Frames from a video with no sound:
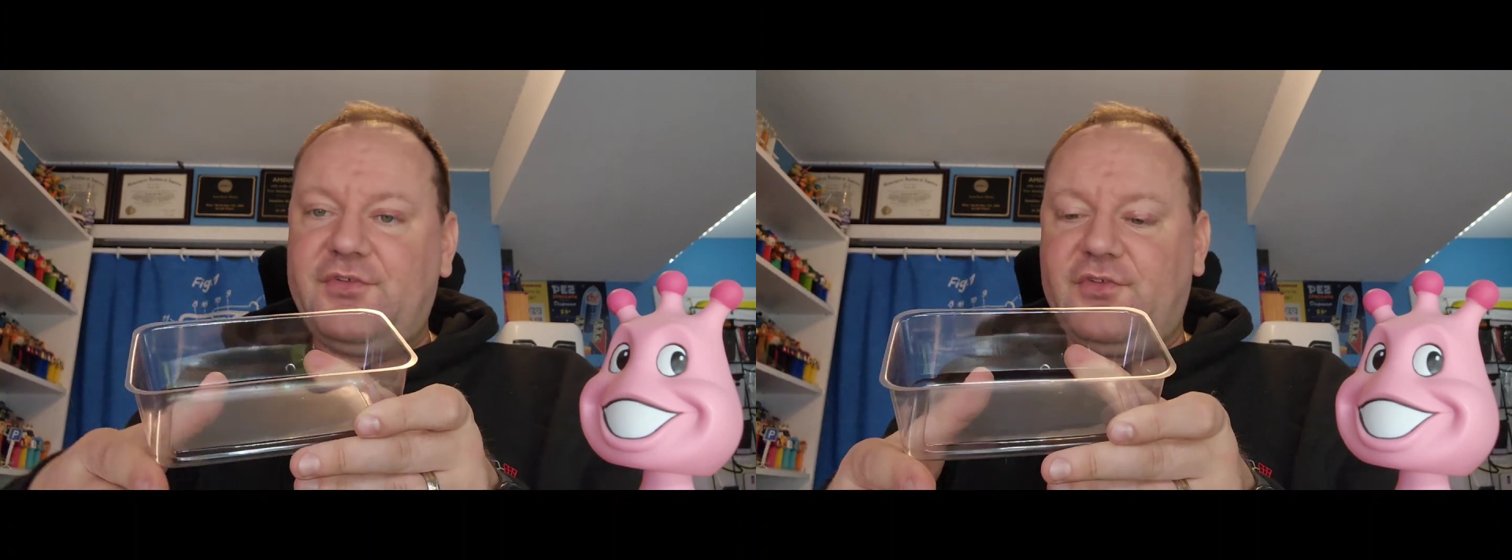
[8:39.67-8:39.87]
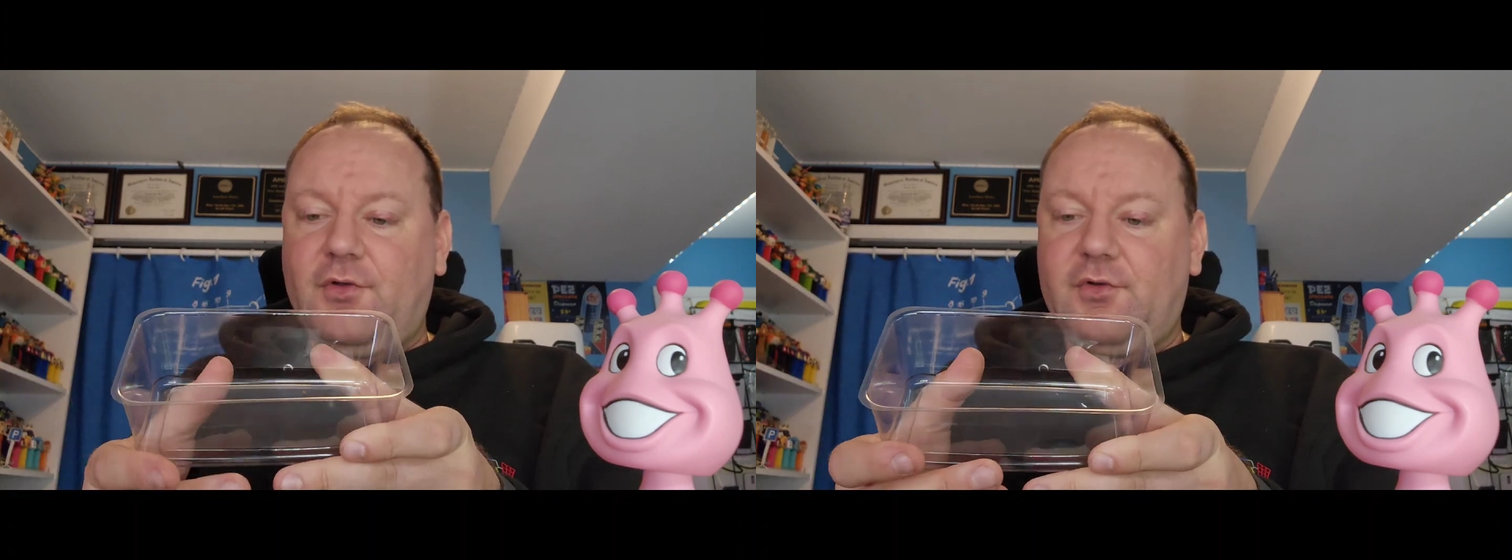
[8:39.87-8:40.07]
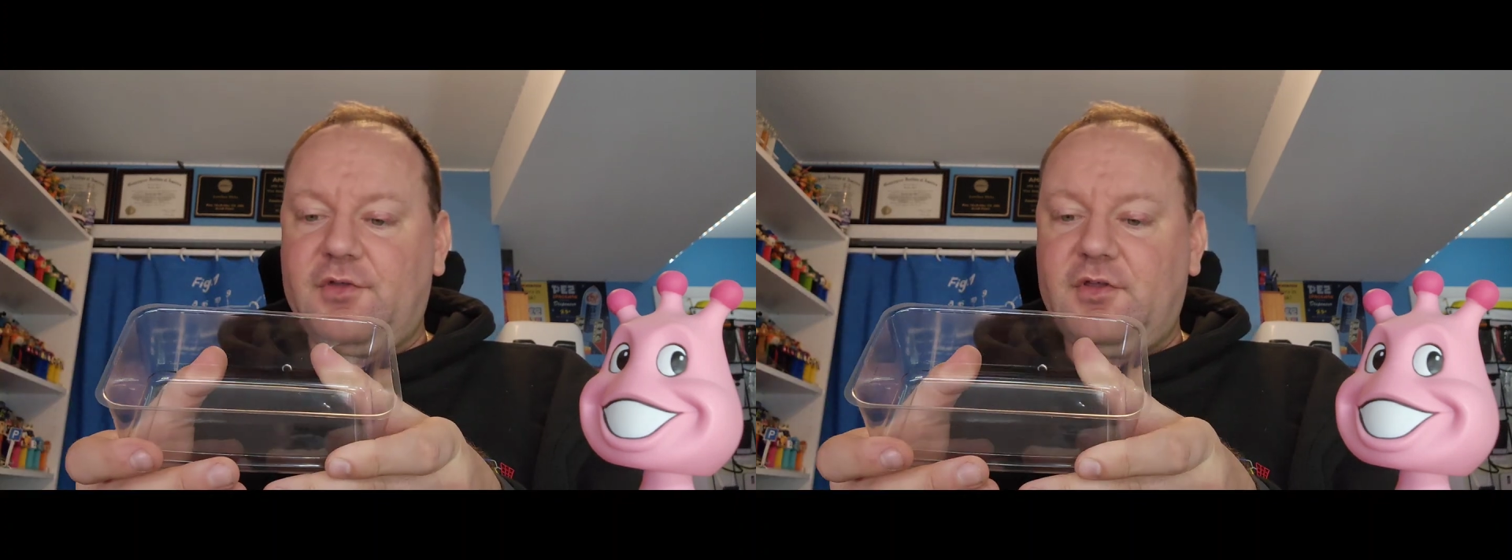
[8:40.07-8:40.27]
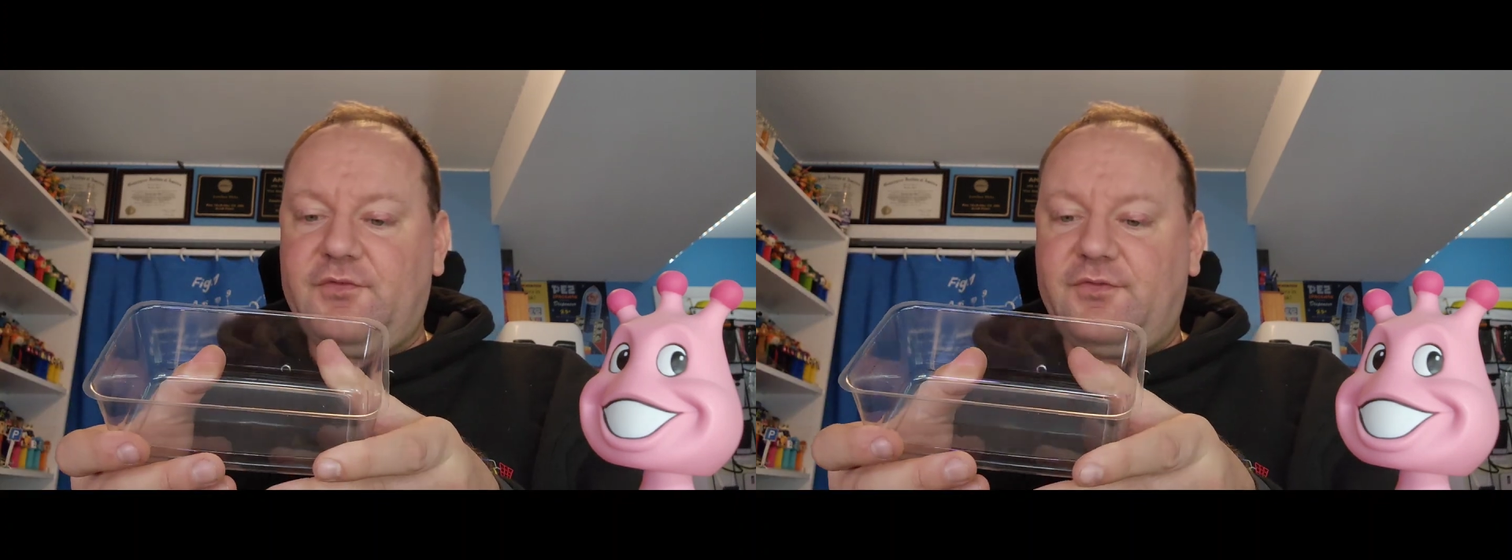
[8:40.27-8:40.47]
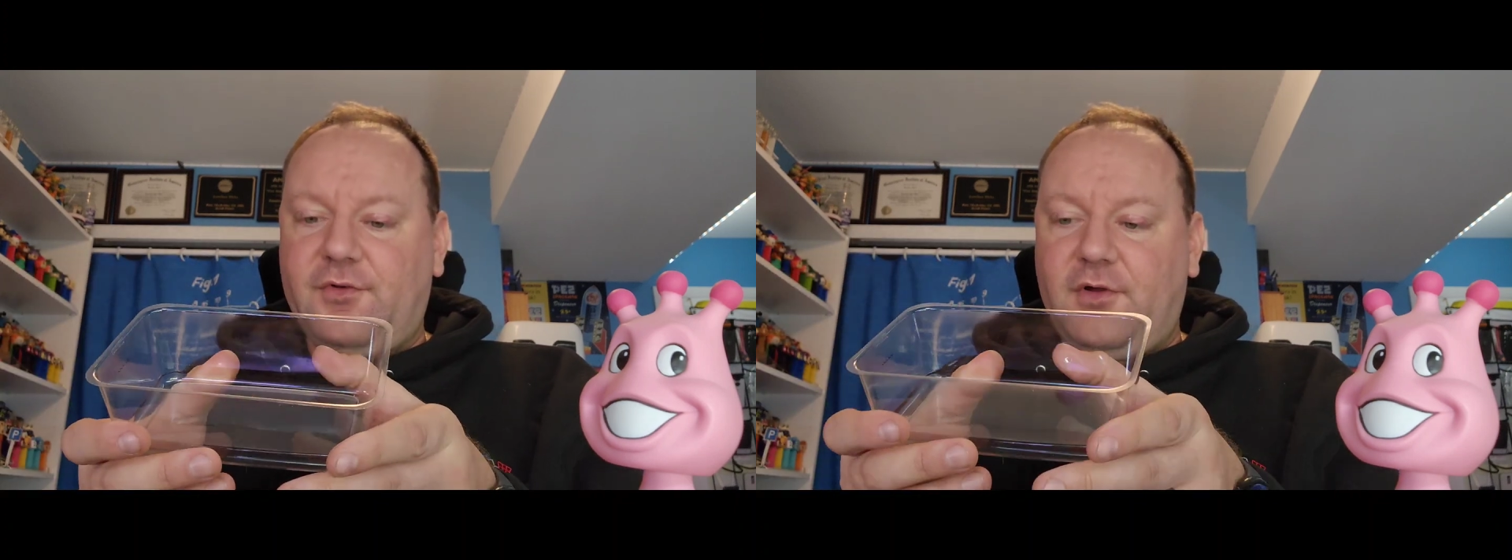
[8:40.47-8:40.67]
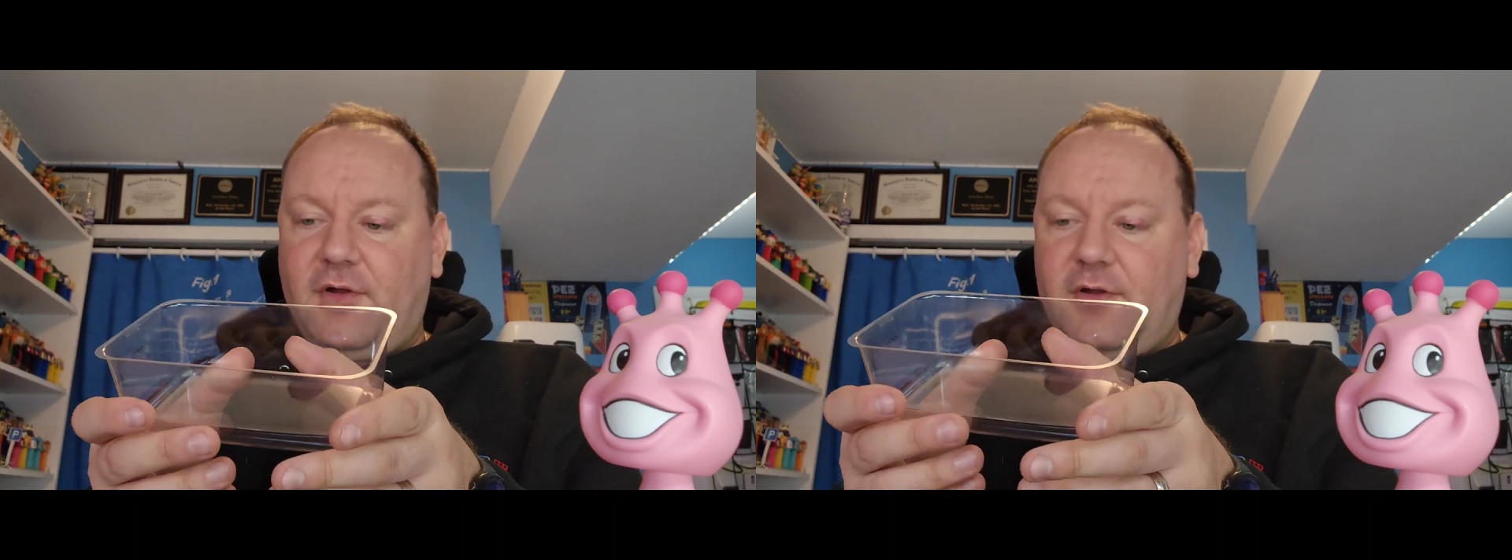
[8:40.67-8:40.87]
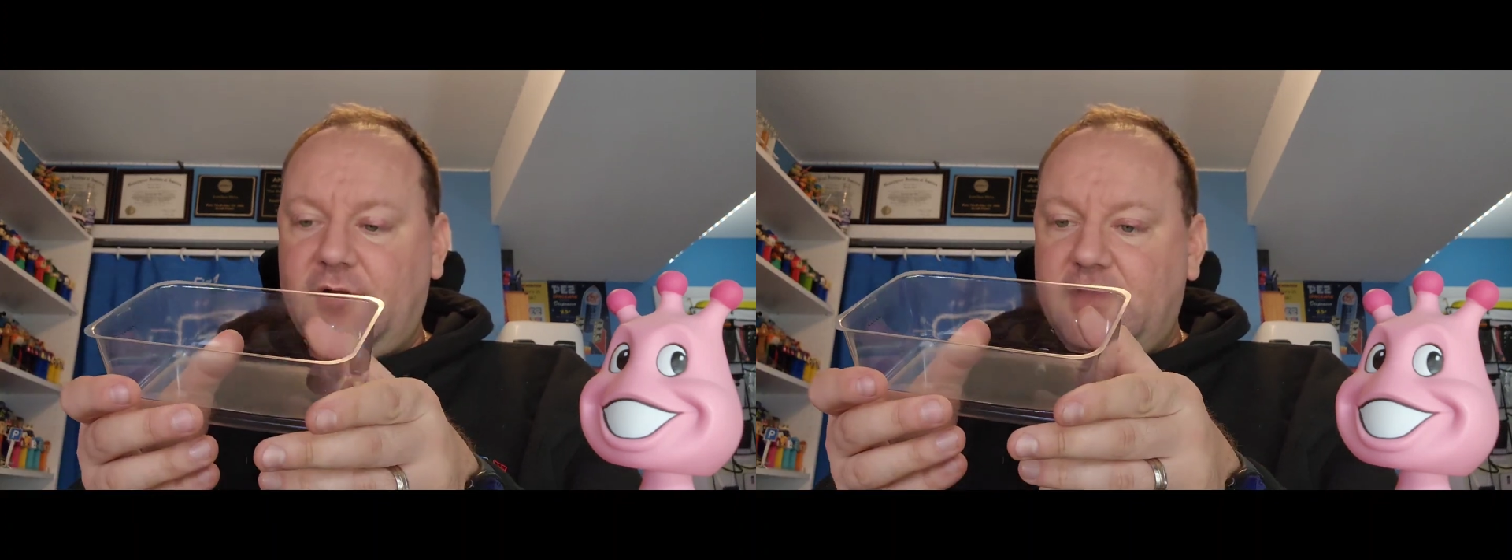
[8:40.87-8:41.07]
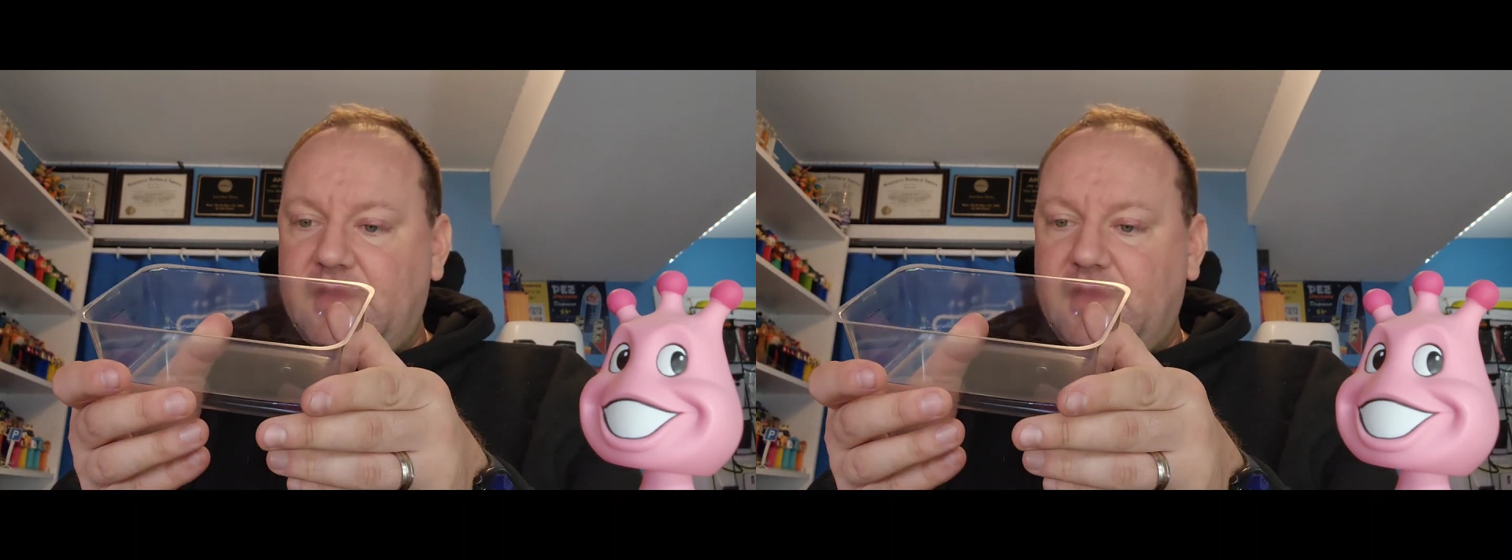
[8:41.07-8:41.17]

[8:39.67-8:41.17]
so good for